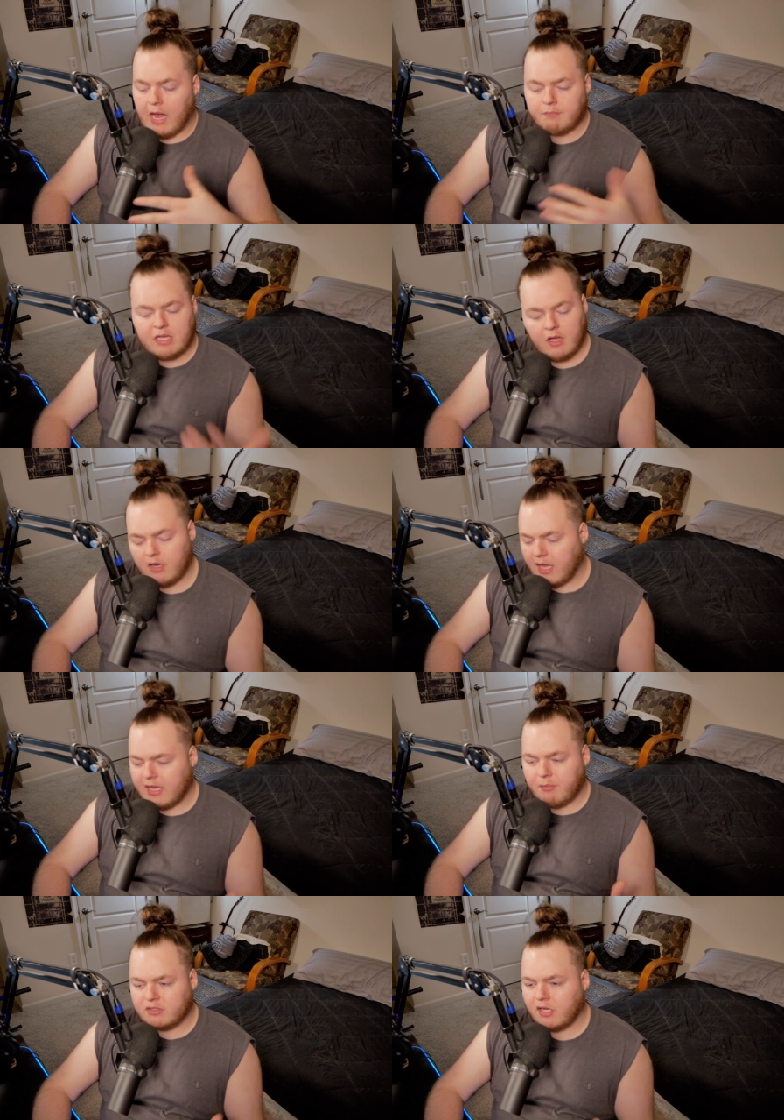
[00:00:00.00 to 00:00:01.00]
I'm telling, I
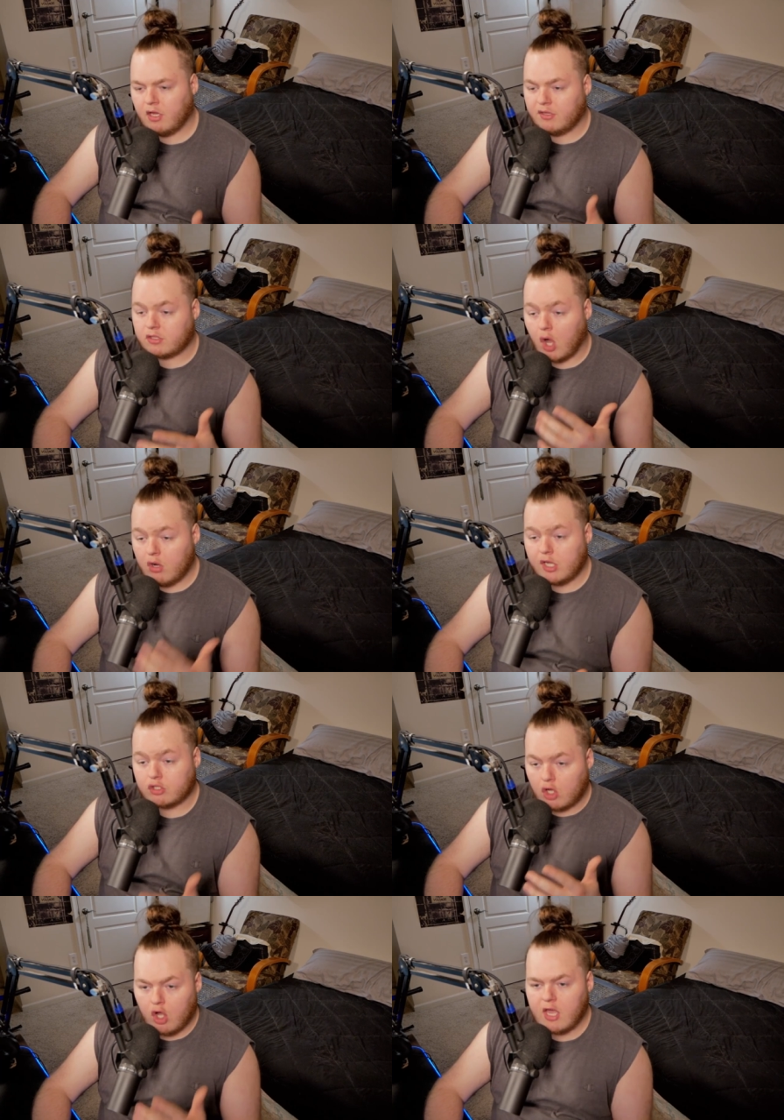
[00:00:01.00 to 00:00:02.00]
keep on telling you all this. Oda
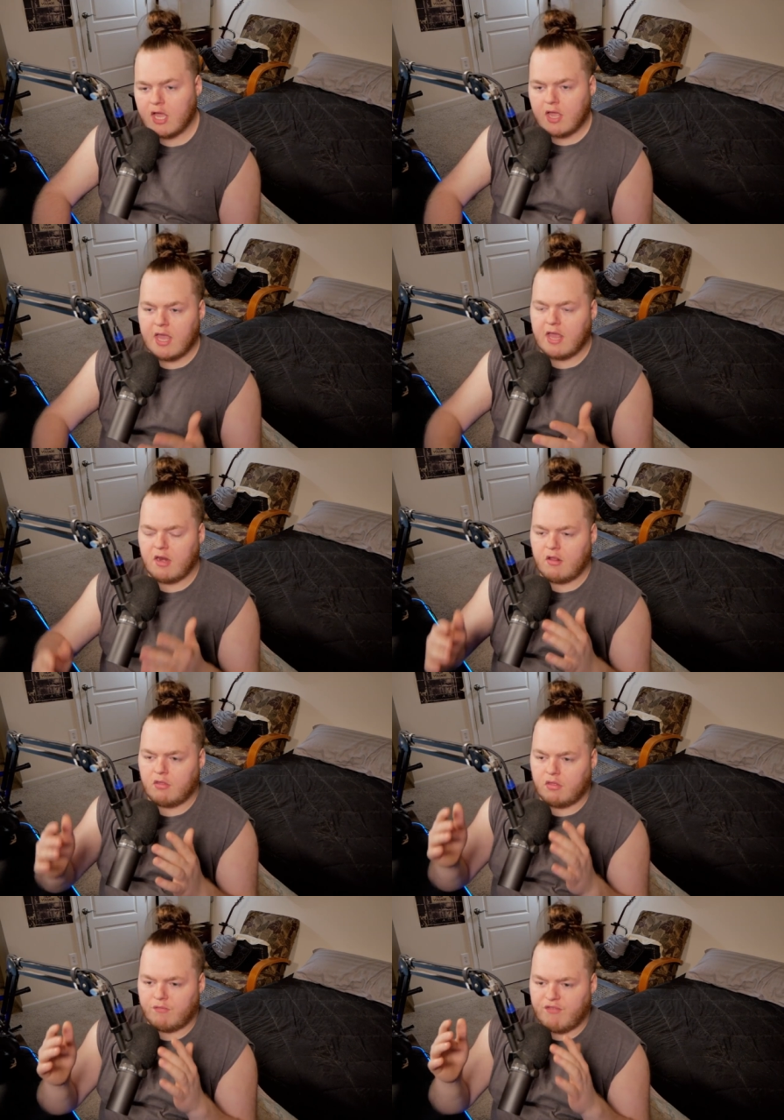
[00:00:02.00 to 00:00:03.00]
is cooking, and
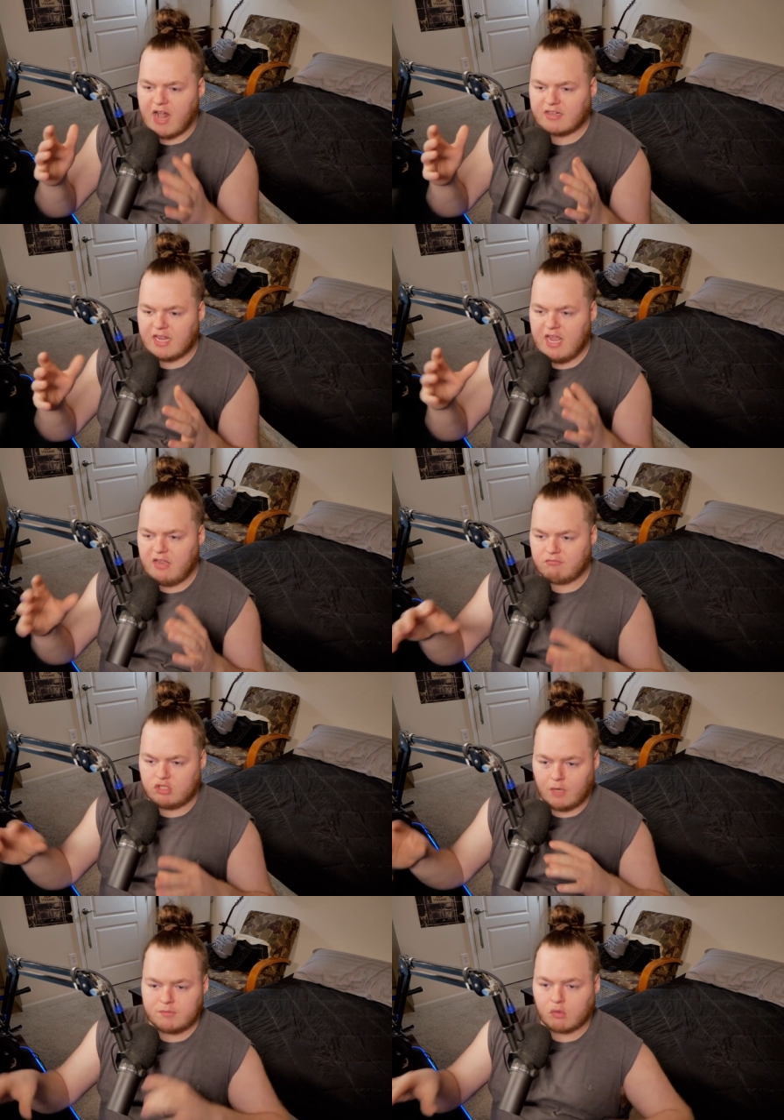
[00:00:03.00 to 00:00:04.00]
the fact that he
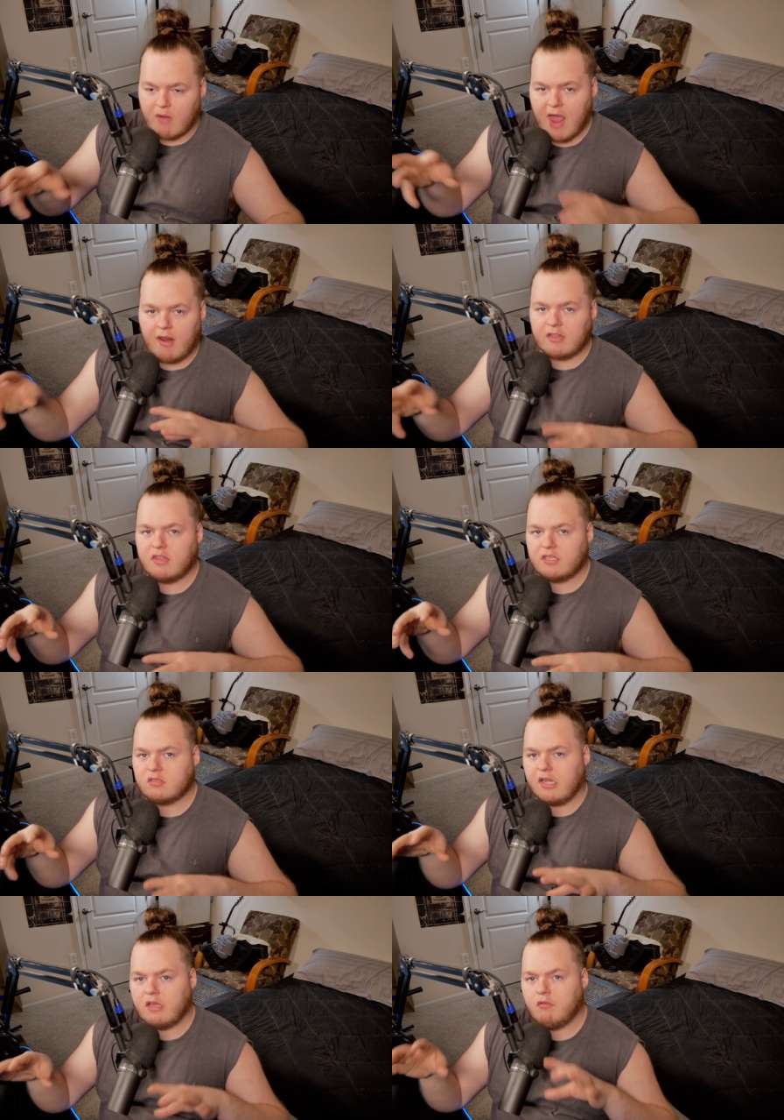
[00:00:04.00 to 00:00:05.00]
jumps around like
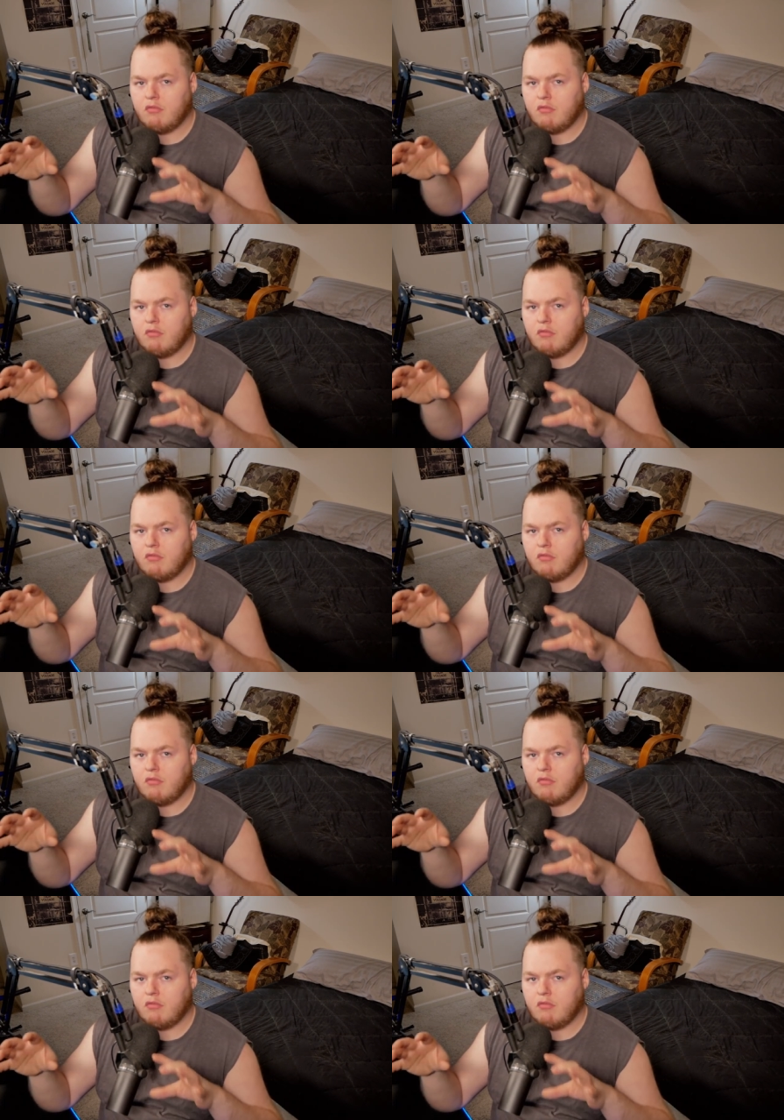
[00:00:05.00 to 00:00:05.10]
this, like